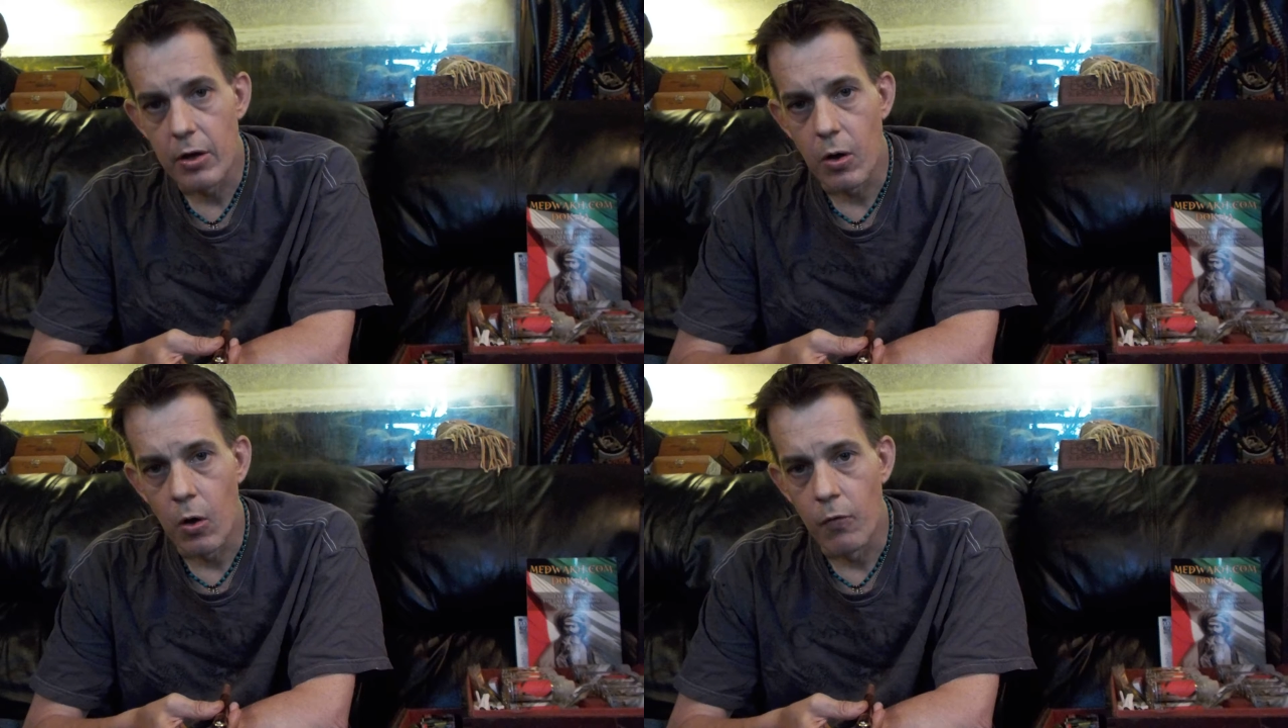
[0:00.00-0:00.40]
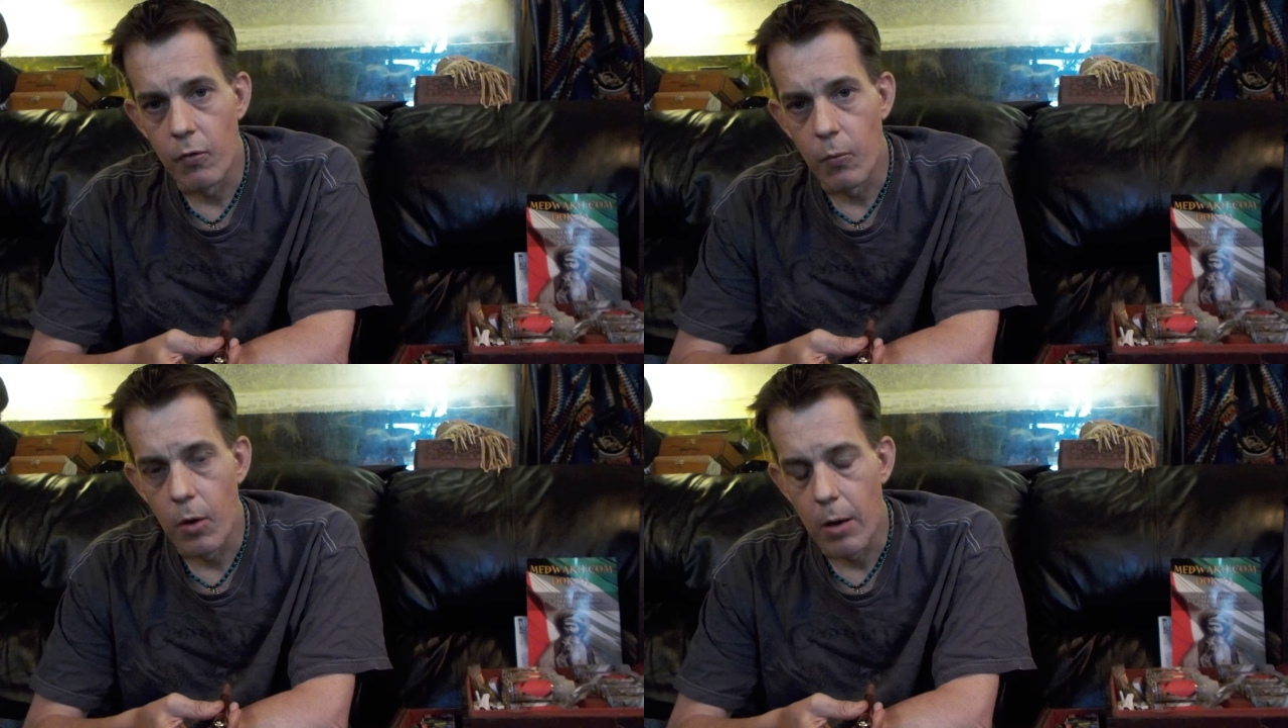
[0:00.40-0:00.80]

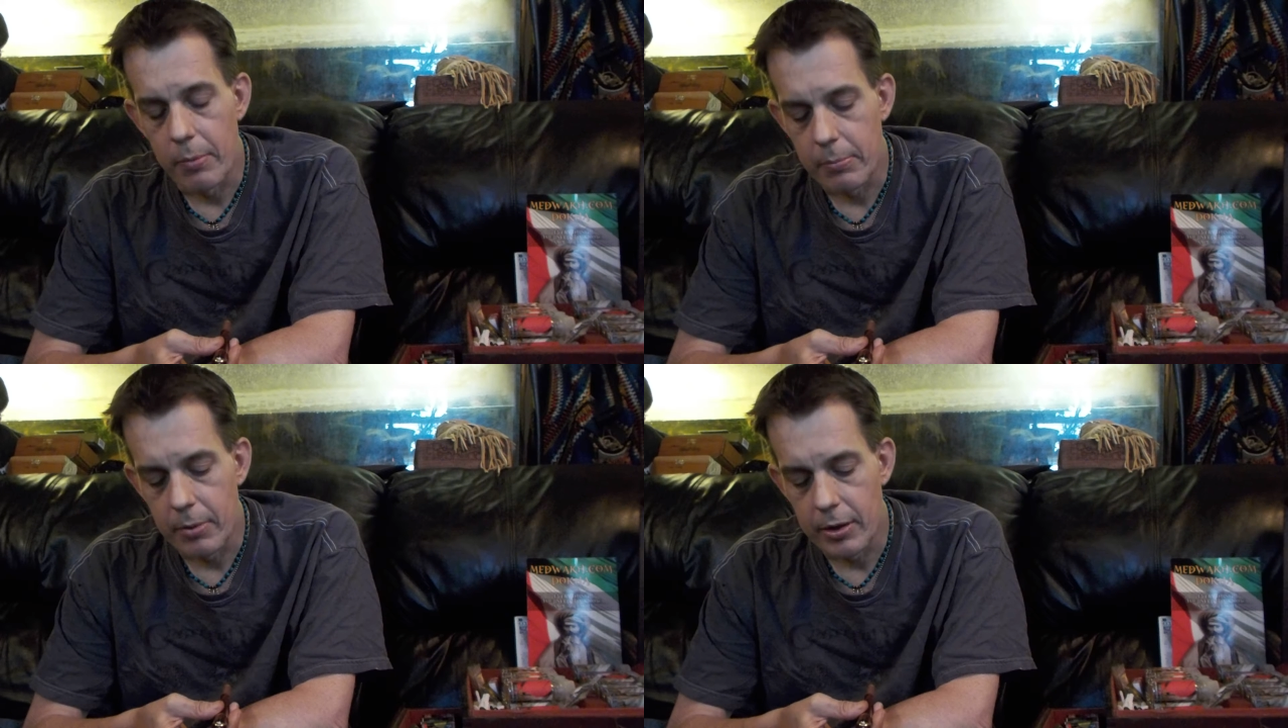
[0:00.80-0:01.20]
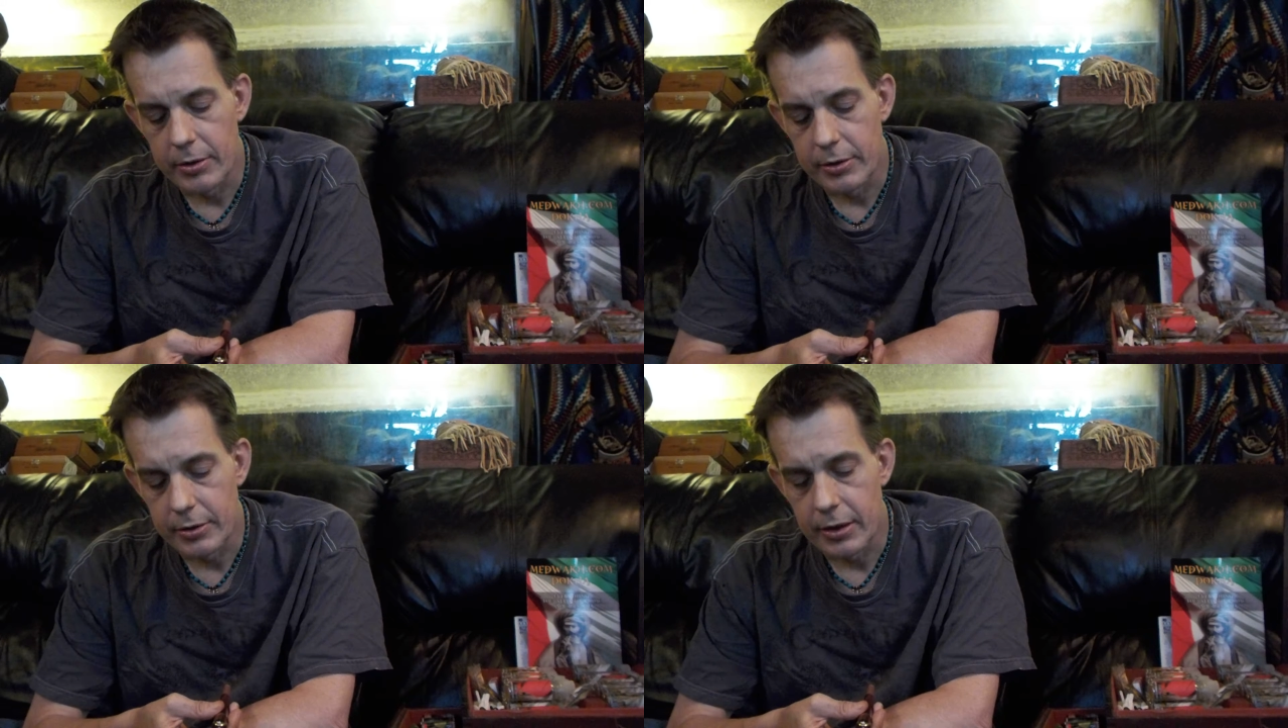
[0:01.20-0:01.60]
overwhelming buzz.
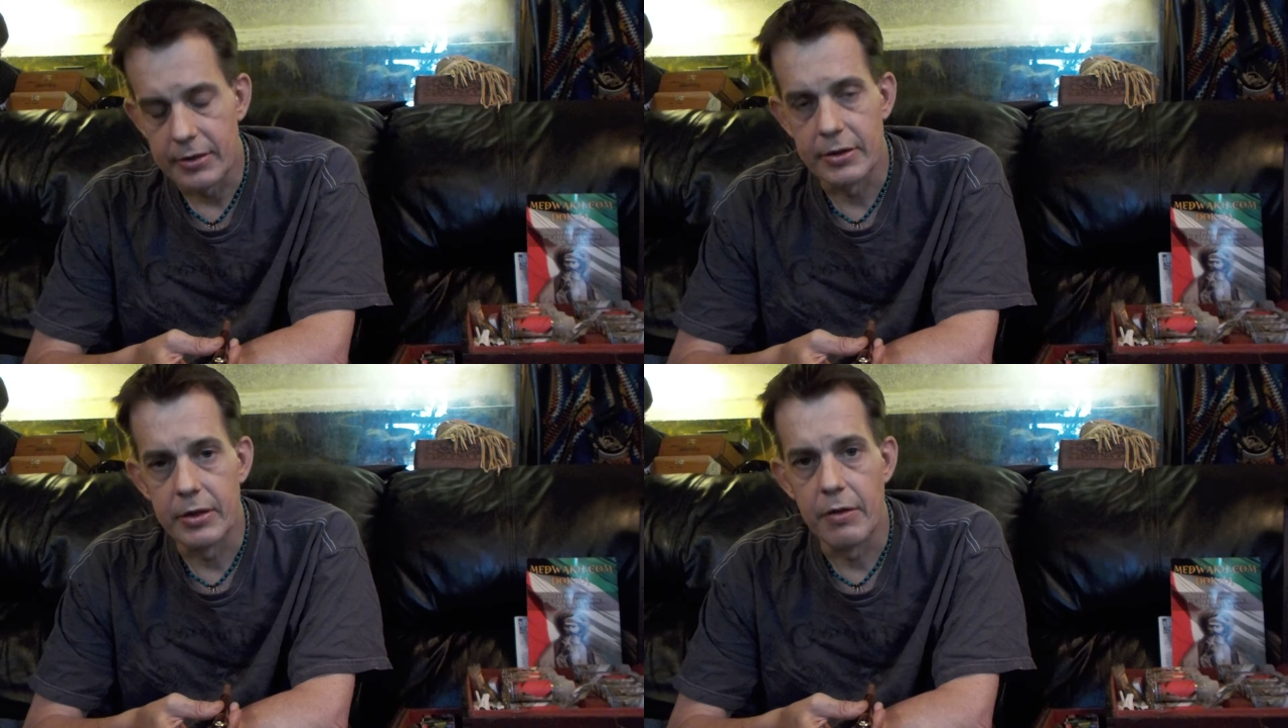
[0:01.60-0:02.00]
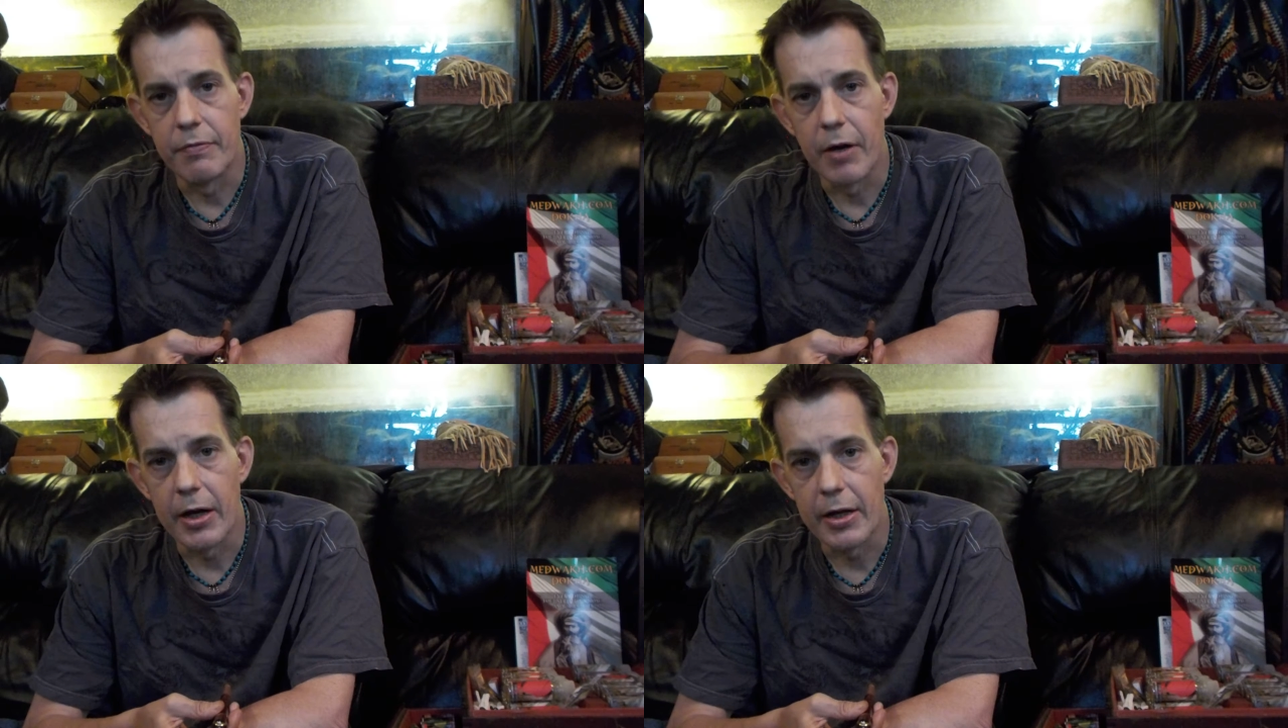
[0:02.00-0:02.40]
It's an
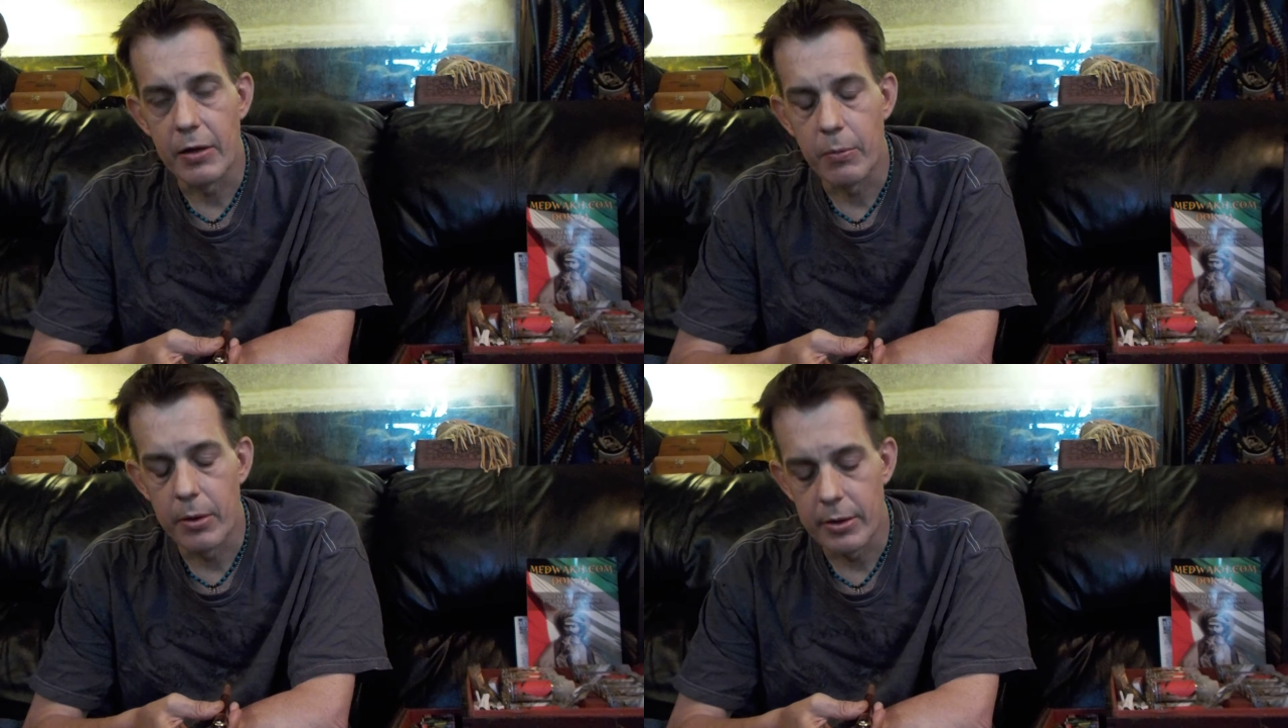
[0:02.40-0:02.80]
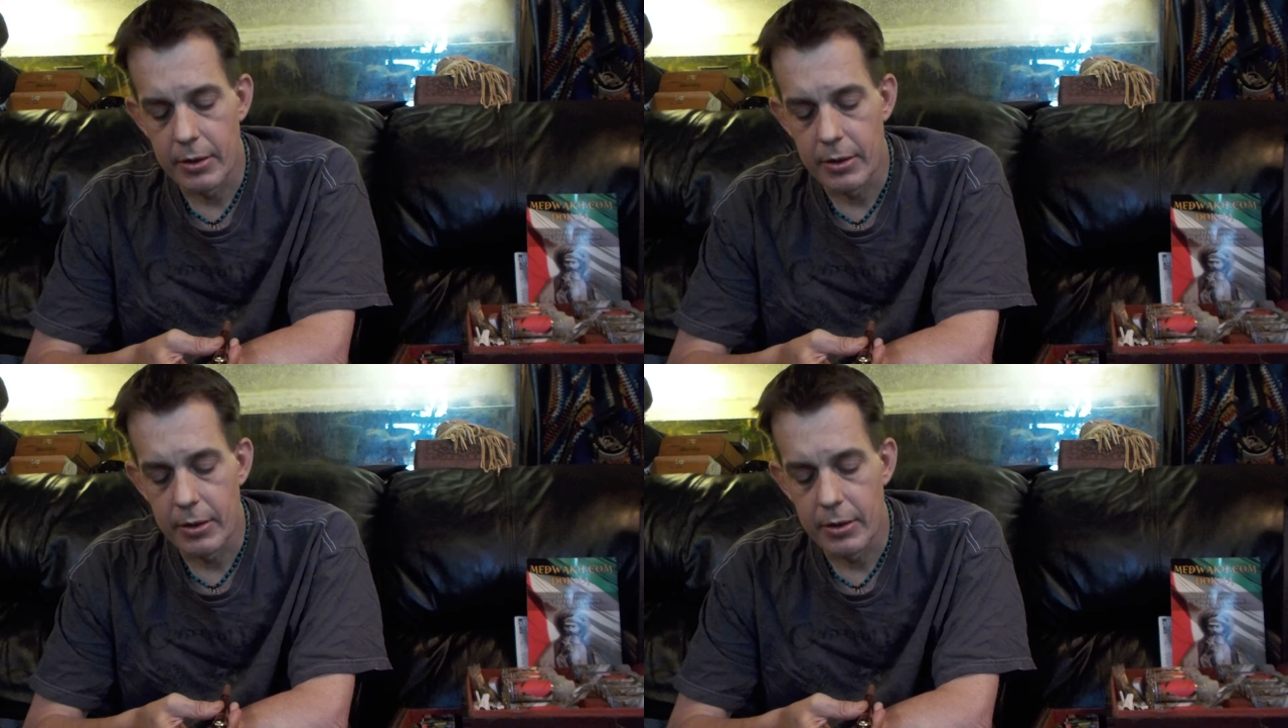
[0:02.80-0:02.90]
inviting one.